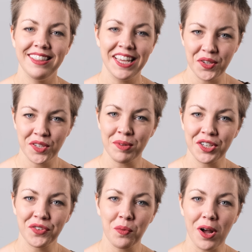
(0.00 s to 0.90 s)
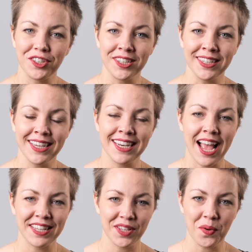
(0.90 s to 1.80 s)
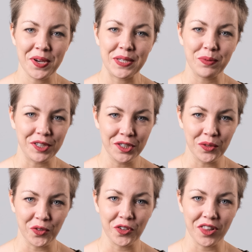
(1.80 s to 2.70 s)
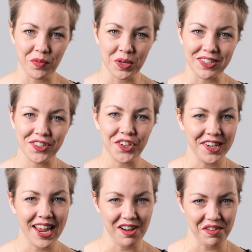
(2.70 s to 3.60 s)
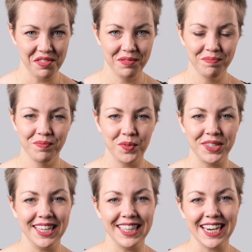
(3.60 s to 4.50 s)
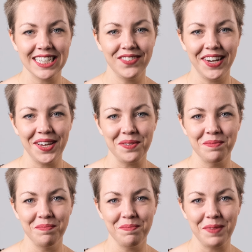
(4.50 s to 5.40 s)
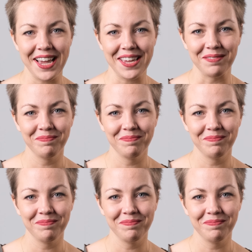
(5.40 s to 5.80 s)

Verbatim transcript: Thank you so much for watching, and as always, wishing you and your loved ones good health. We'll see you in the next video. Bye.